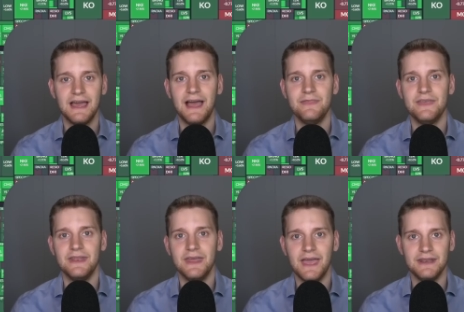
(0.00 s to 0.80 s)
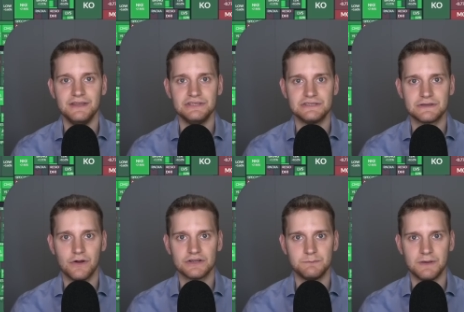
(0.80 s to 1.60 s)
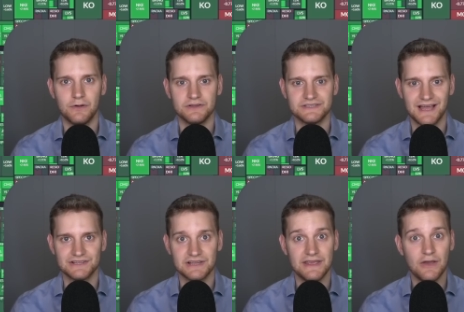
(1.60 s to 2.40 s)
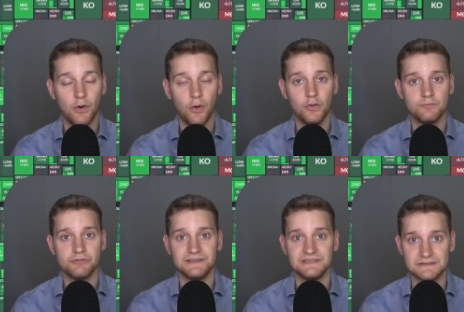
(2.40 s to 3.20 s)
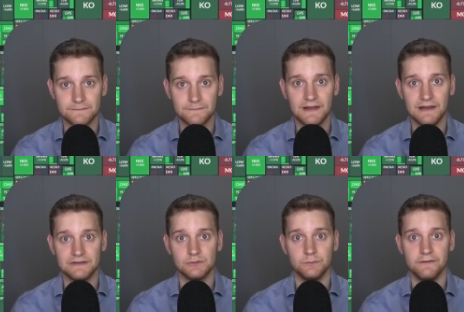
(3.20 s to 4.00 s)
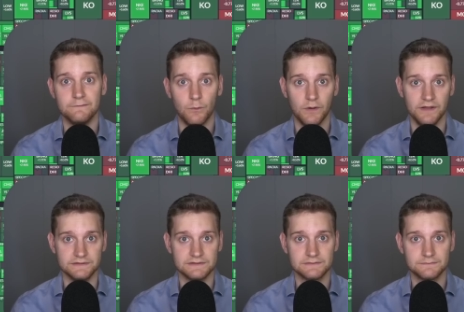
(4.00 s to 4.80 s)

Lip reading: and then energy stocks because actually oil prices fell a little bit for once.